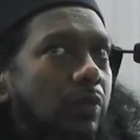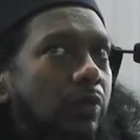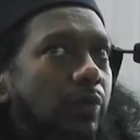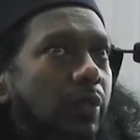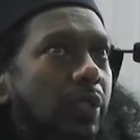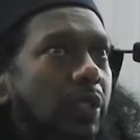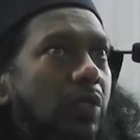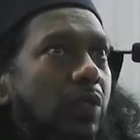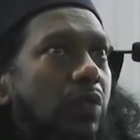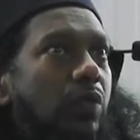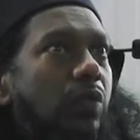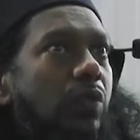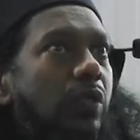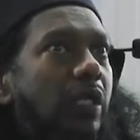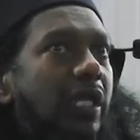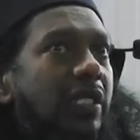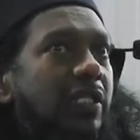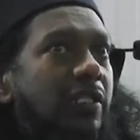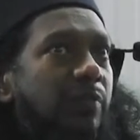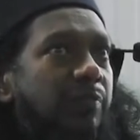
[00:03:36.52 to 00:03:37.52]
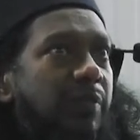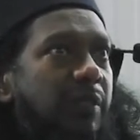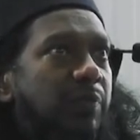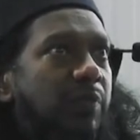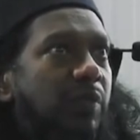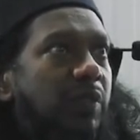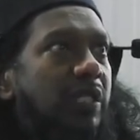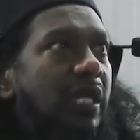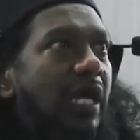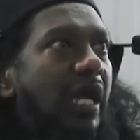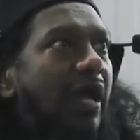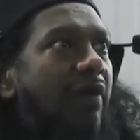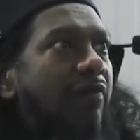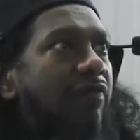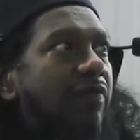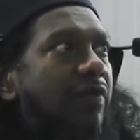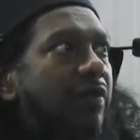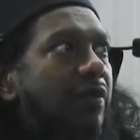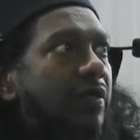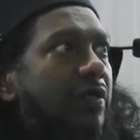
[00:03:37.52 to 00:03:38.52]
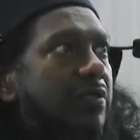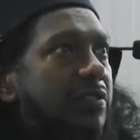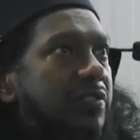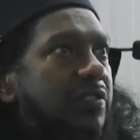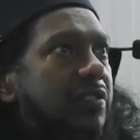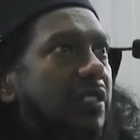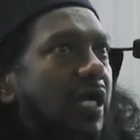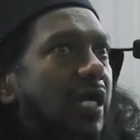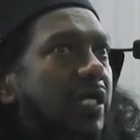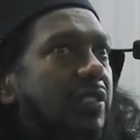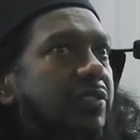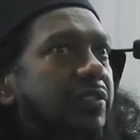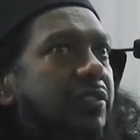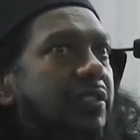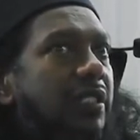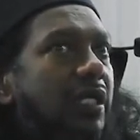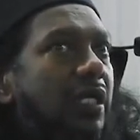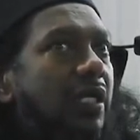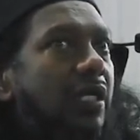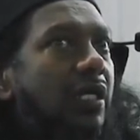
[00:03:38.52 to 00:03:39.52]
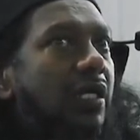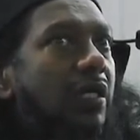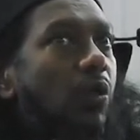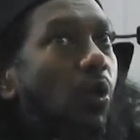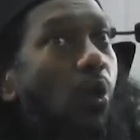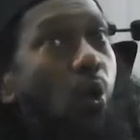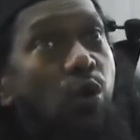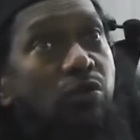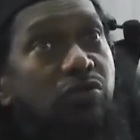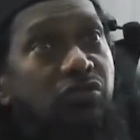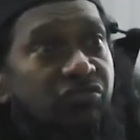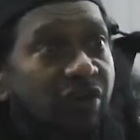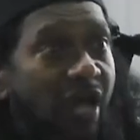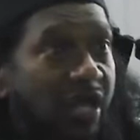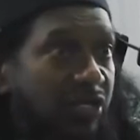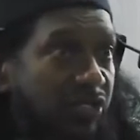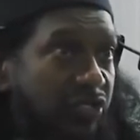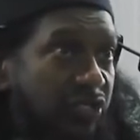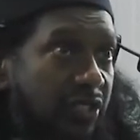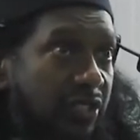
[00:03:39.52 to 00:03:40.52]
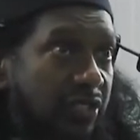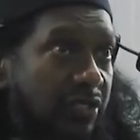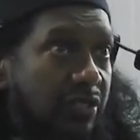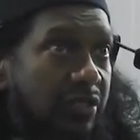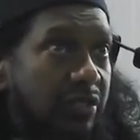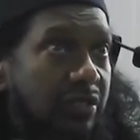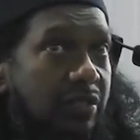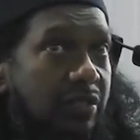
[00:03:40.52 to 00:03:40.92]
we look at the people that have criticized their own tradition,